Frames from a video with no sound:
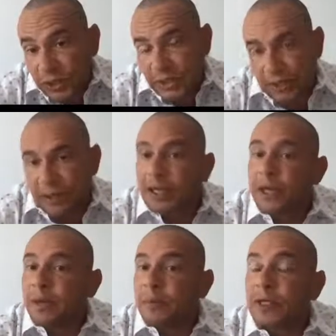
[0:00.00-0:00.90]
area,
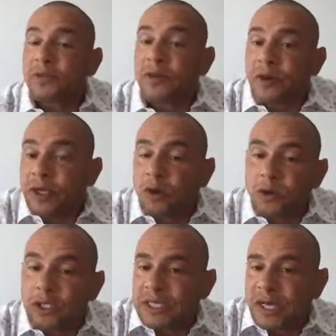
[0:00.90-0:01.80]
but it's very
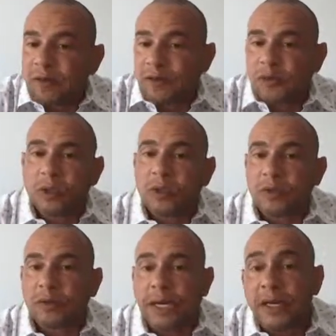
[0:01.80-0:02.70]
cozy and comfortable,
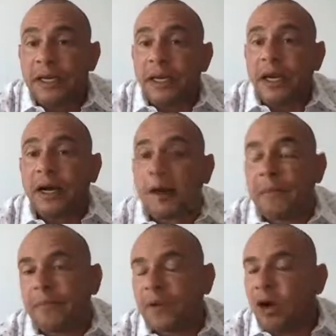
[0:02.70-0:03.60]
okay?
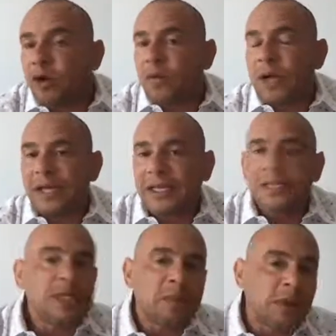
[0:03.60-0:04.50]
I like
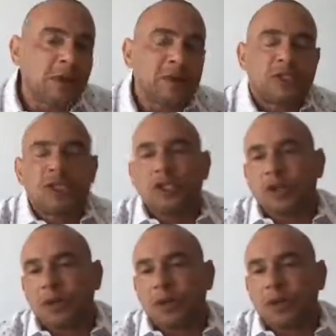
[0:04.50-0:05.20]
to compare it to Europe,